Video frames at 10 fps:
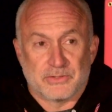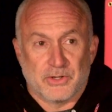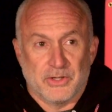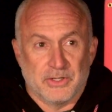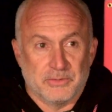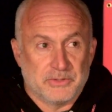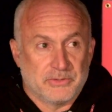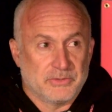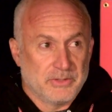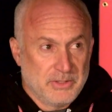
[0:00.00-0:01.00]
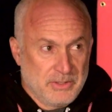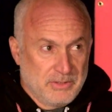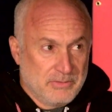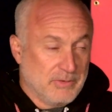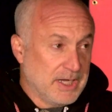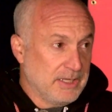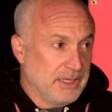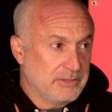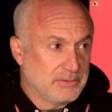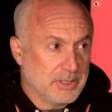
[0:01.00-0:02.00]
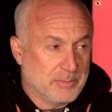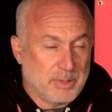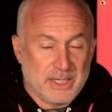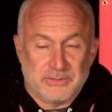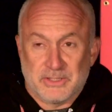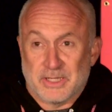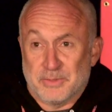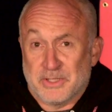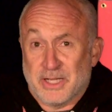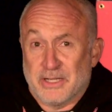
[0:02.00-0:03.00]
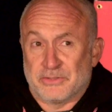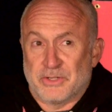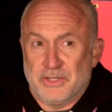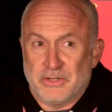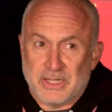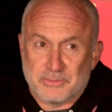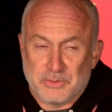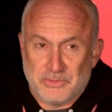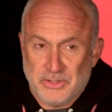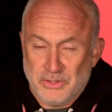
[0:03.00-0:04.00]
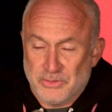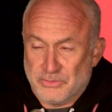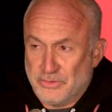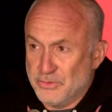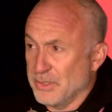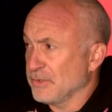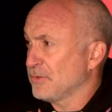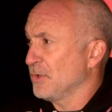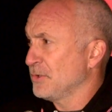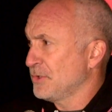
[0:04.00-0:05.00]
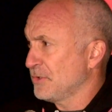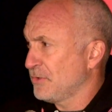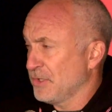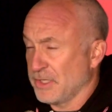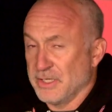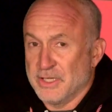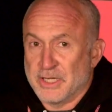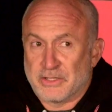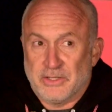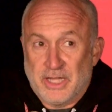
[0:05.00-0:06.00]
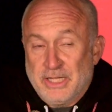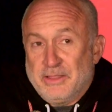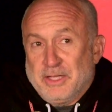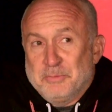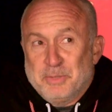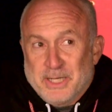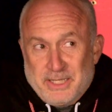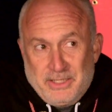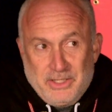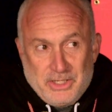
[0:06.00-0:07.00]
soil, which violates posse comitatus, right? You're not supposed to use U.S. soldiers to conduct anything but,